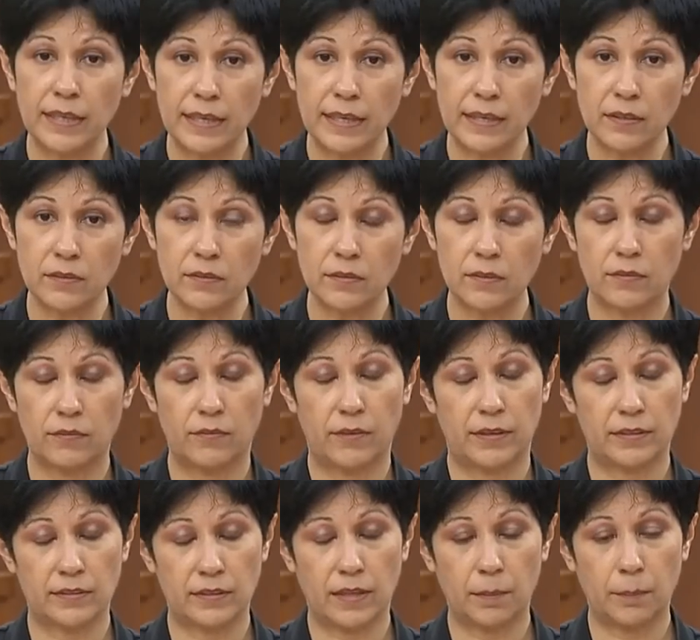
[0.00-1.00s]
is, for
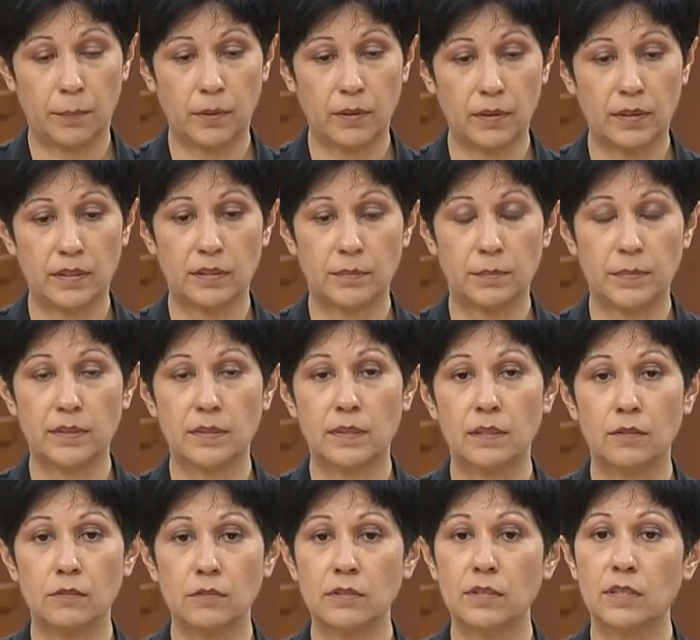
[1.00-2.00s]
example, is
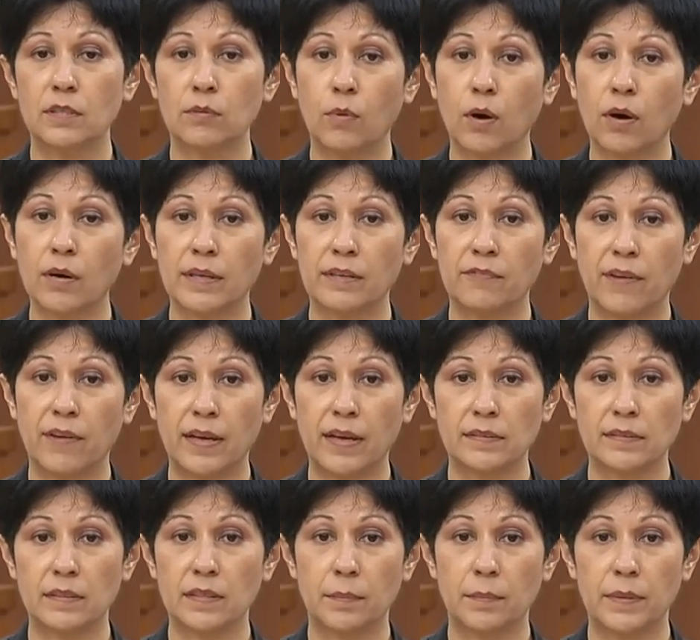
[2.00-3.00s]
Mr. Lucien Wong
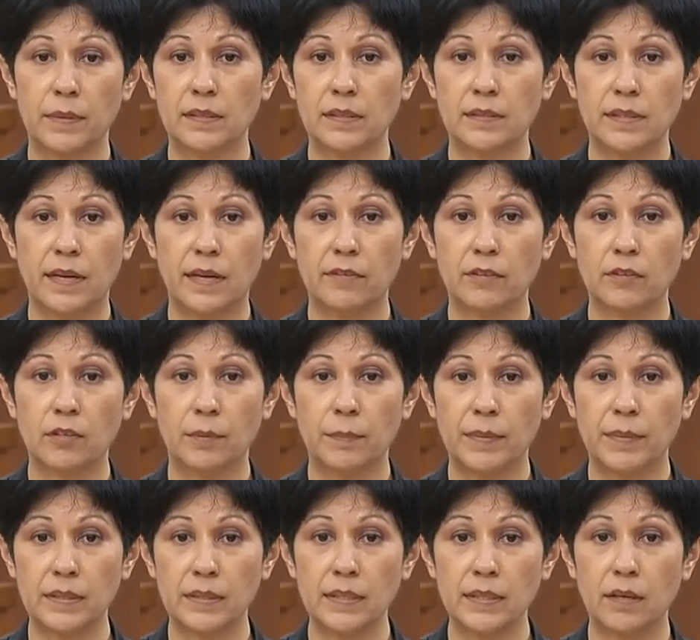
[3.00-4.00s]
advising the Ministerial
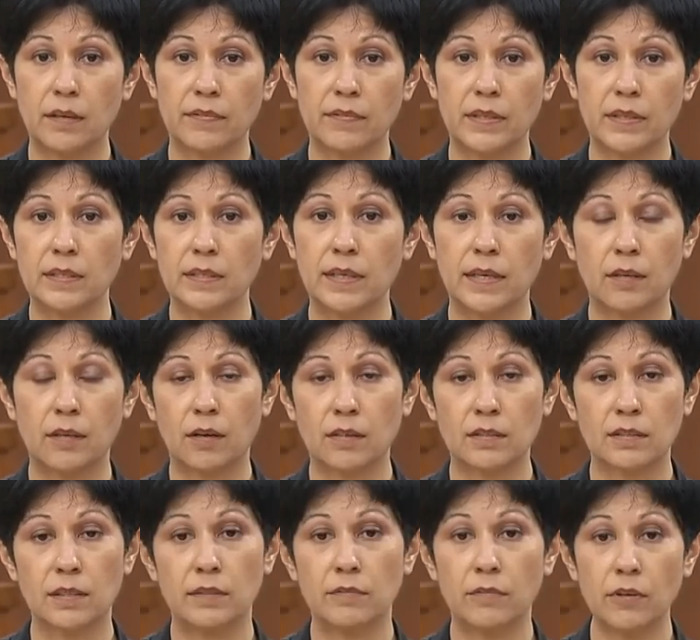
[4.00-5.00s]
Committee on 38
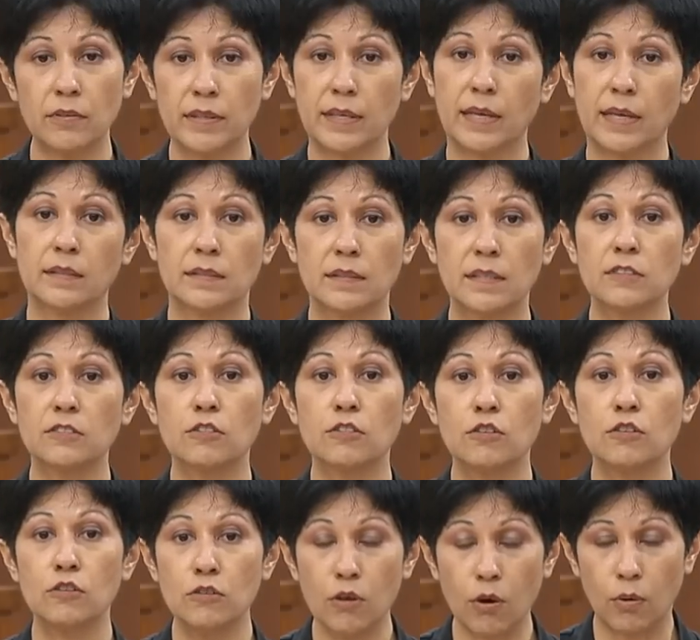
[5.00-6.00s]
Oxley Road, the answer is
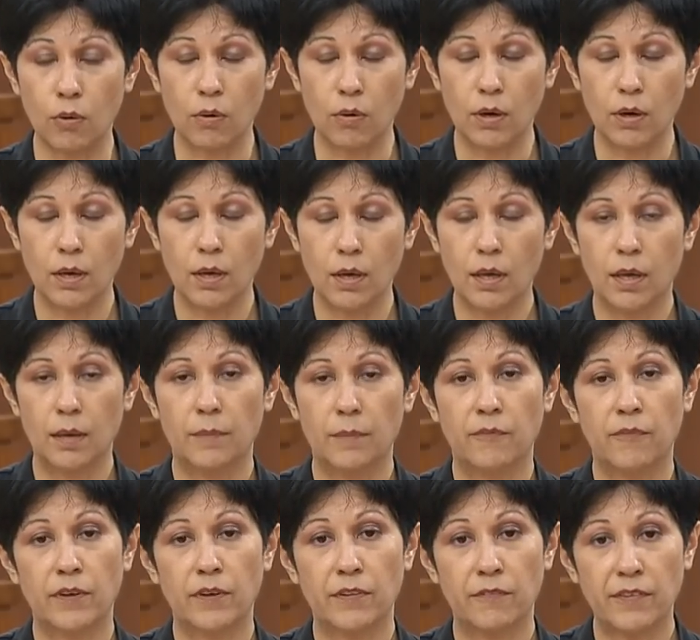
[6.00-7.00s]
no,
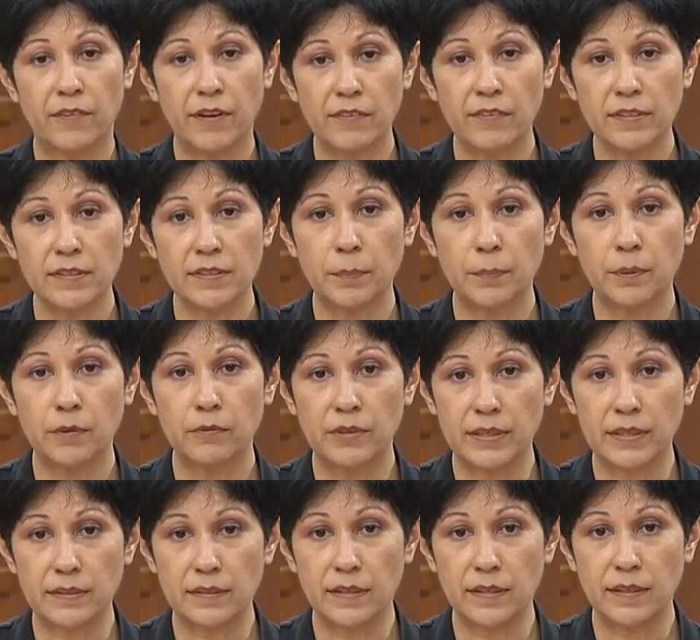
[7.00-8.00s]
for the very simple
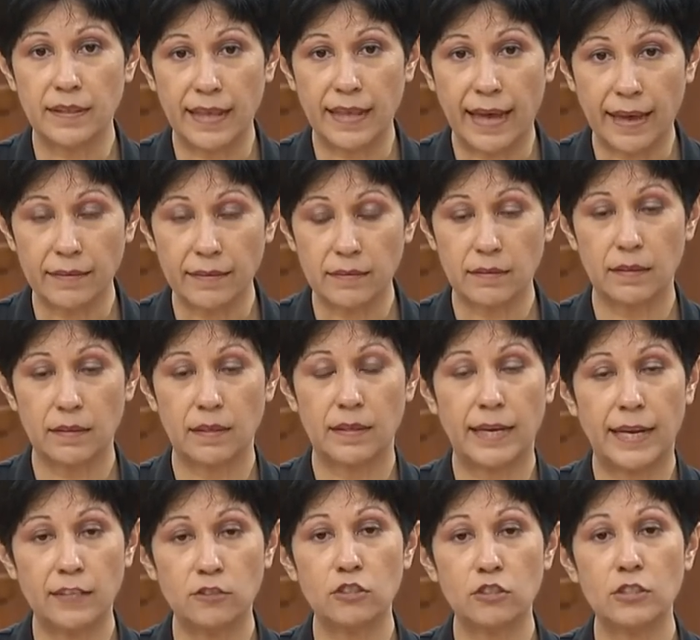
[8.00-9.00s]
reason that in
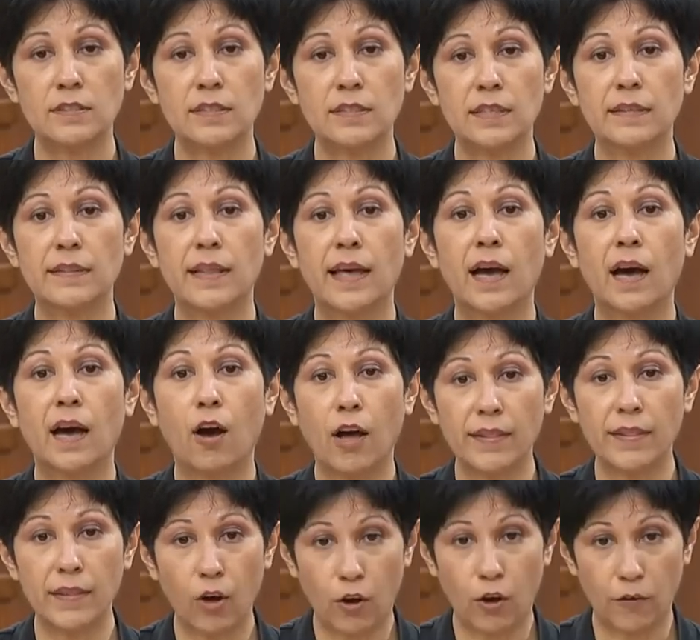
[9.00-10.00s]
AGC there are
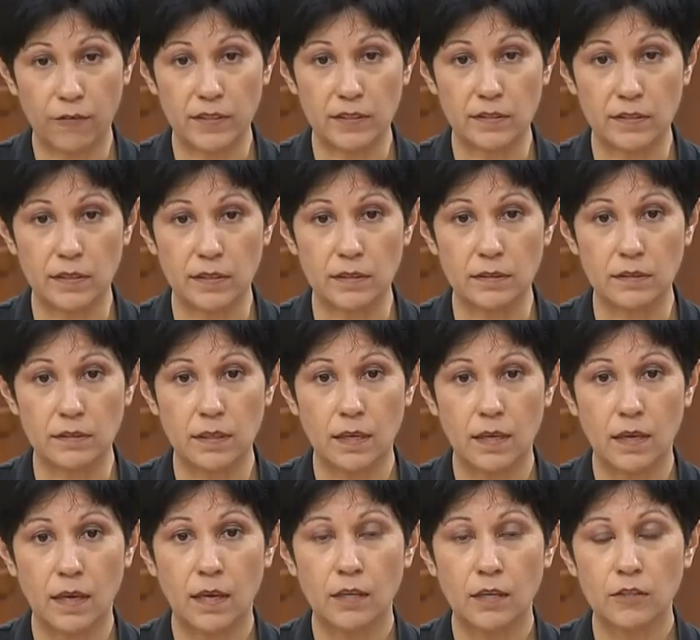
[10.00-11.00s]
other officers.
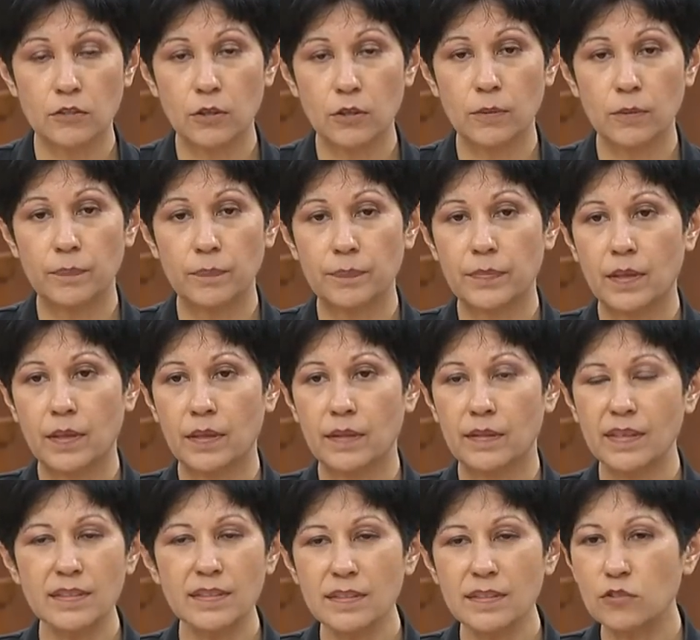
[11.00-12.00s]
So
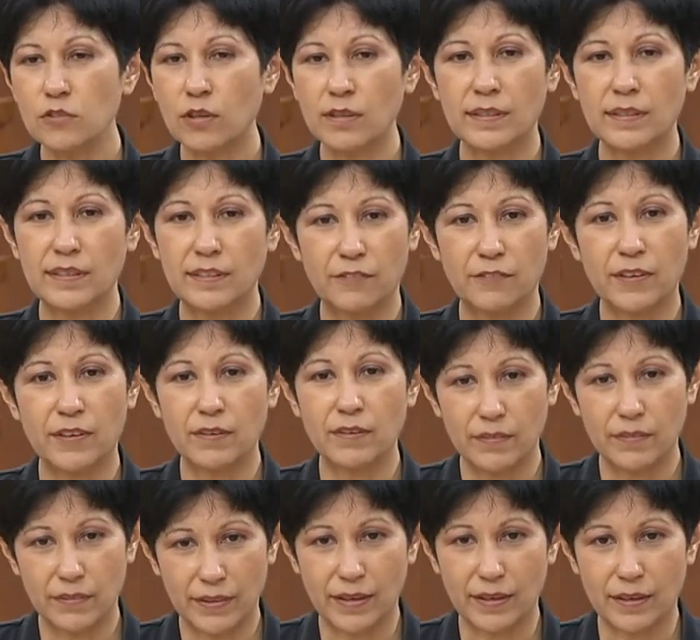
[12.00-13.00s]
this is not a
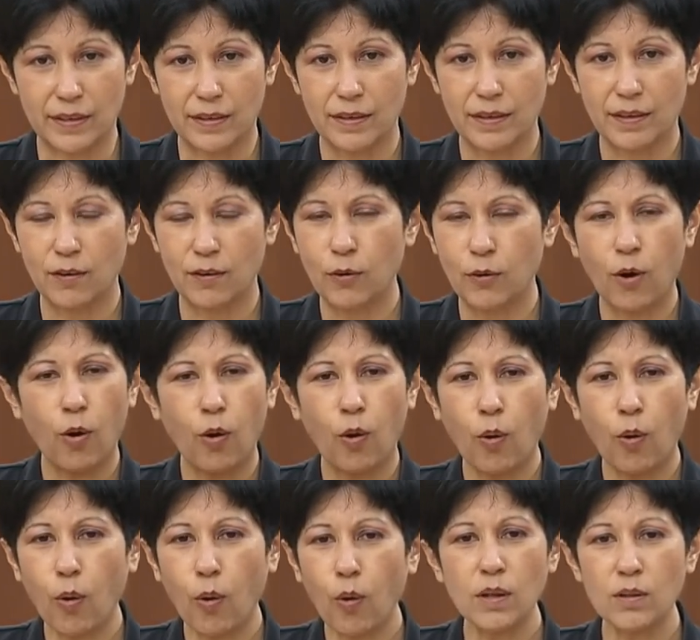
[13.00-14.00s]
difficult thing.
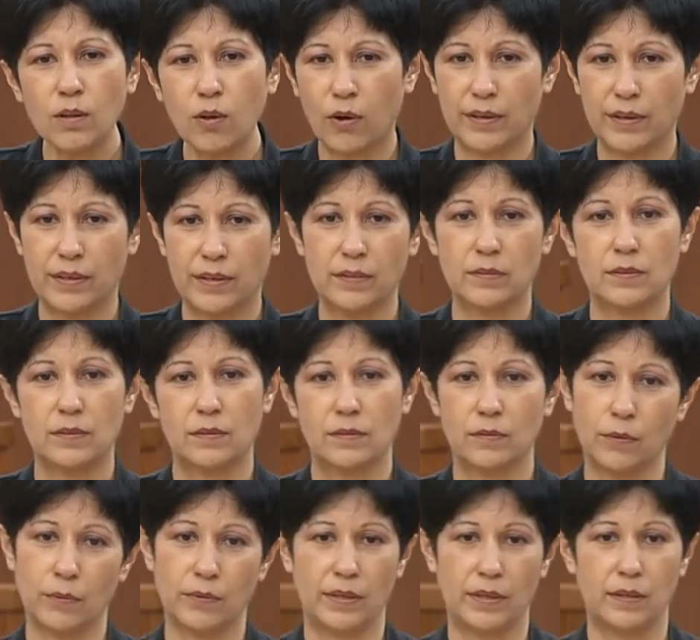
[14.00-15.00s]
All lawyers
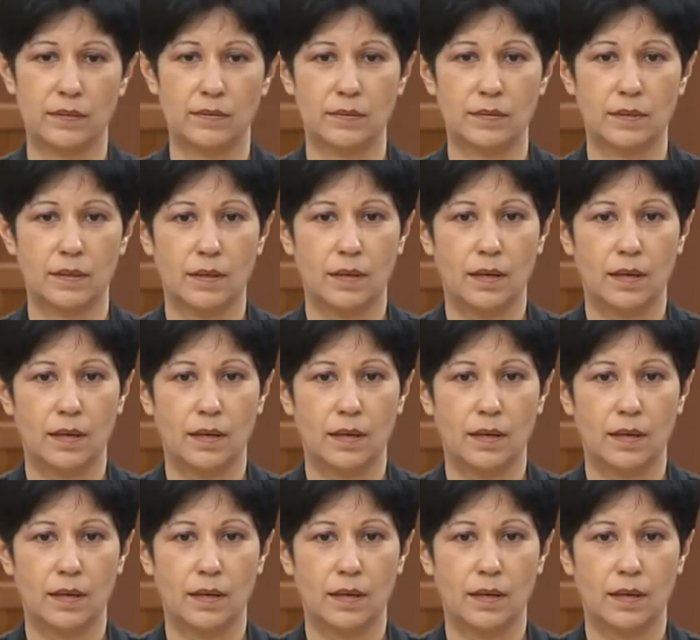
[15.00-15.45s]
know this.